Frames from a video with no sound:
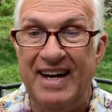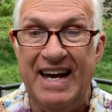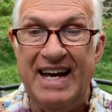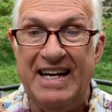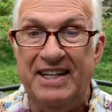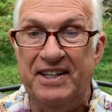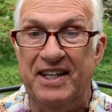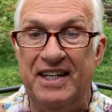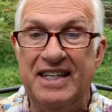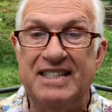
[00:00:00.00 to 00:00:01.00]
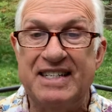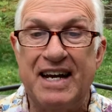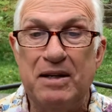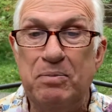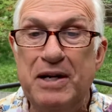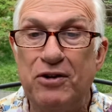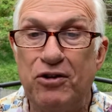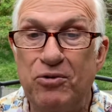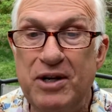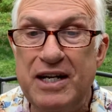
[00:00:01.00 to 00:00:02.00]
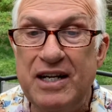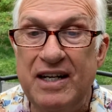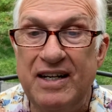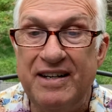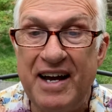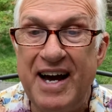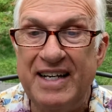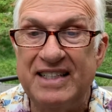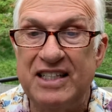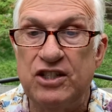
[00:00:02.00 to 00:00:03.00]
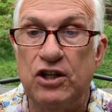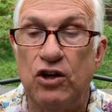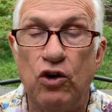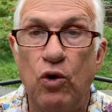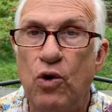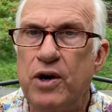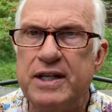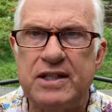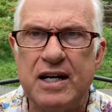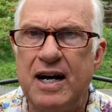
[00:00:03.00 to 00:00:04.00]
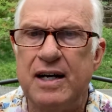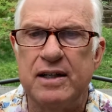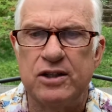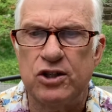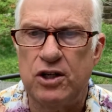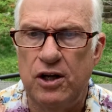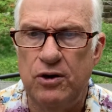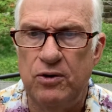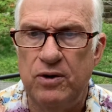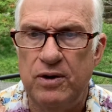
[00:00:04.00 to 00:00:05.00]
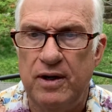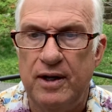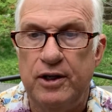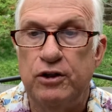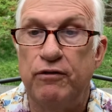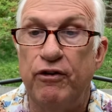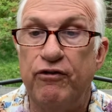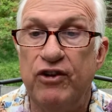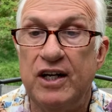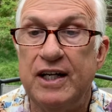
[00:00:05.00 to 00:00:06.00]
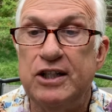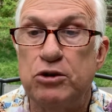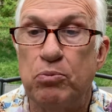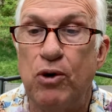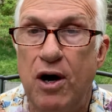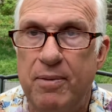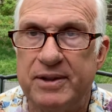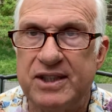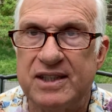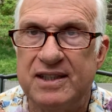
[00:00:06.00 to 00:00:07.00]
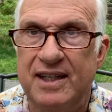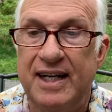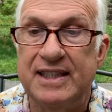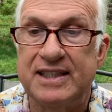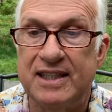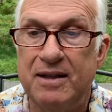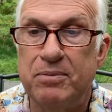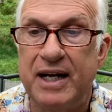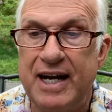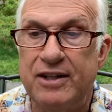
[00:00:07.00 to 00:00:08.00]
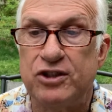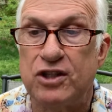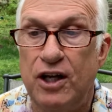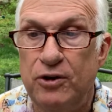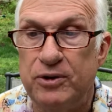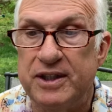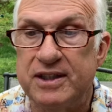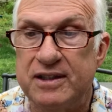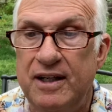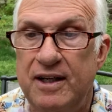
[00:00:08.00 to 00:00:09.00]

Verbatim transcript: And uh, in 2 Peter 3 9, it says, The Lord is not slow to fulfill his promise, as some count slowness,